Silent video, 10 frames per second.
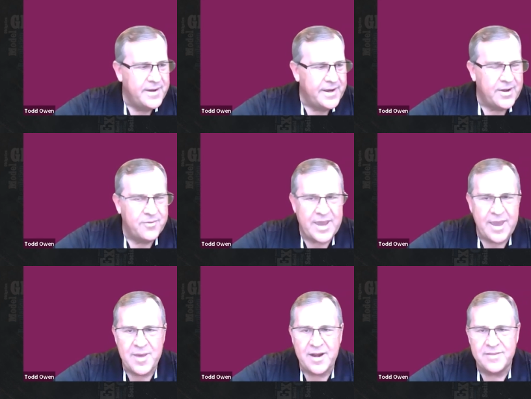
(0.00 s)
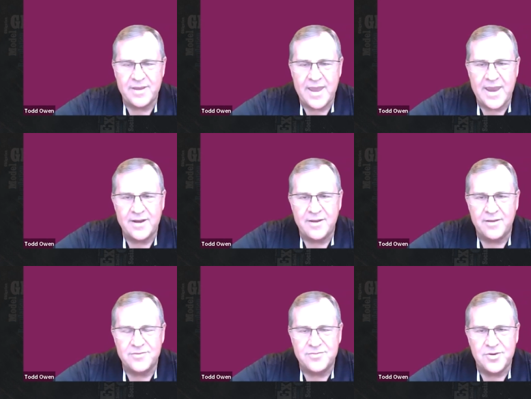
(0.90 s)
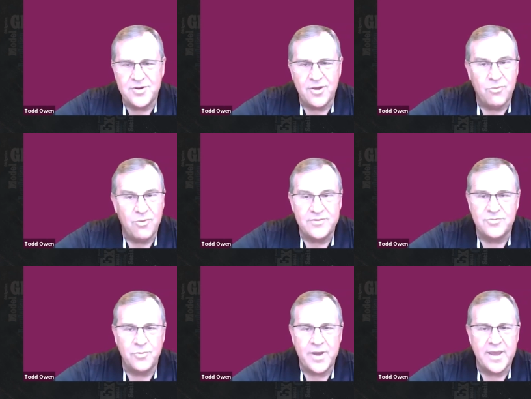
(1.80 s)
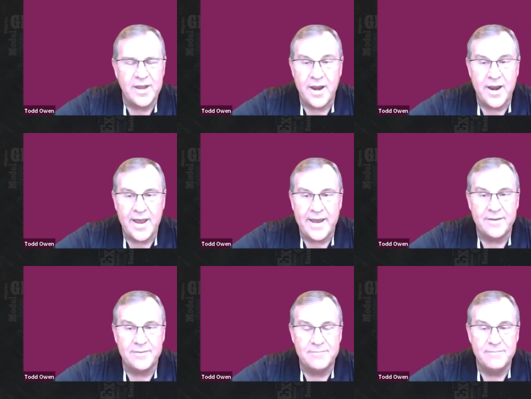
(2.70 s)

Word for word: you know, came out of the gate on Studio One swinging. And I,